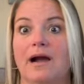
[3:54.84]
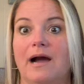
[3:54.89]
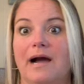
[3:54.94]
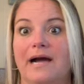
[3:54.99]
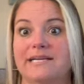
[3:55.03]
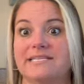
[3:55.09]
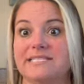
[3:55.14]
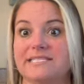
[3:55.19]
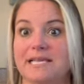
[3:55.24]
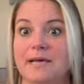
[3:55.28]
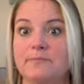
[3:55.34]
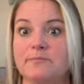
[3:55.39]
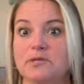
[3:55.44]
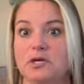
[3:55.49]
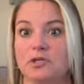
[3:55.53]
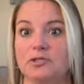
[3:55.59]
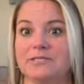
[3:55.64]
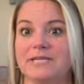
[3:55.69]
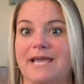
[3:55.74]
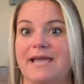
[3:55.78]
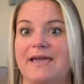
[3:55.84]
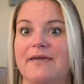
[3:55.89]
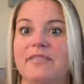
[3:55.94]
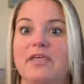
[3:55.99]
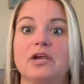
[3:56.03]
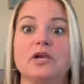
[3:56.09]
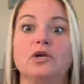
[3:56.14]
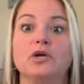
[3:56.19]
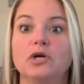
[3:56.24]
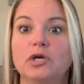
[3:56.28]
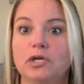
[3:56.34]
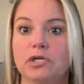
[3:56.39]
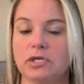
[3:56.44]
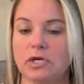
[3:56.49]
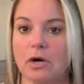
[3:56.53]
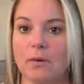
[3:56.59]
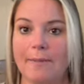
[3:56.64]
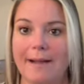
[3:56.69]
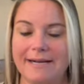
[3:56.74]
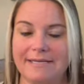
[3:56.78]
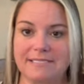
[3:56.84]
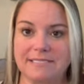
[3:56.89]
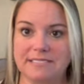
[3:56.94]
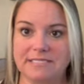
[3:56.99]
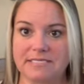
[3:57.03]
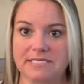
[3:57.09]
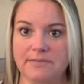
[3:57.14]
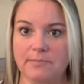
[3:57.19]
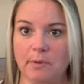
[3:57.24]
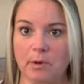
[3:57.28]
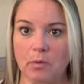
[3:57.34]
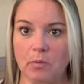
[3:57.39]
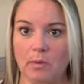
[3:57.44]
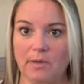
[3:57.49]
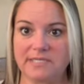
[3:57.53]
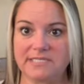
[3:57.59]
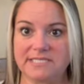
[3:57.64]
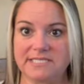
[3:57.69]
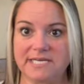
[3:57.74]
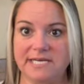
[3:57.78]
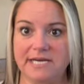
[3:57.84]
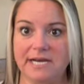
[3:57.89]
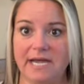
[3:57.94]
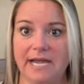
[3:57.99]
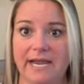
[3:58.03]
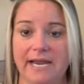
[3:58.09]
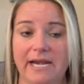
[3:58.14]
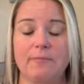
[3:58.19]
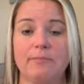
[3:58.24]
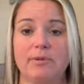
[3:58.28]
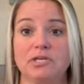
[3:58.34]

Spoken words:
I slept all day and then couldn't go back to sleep on Wednesday night.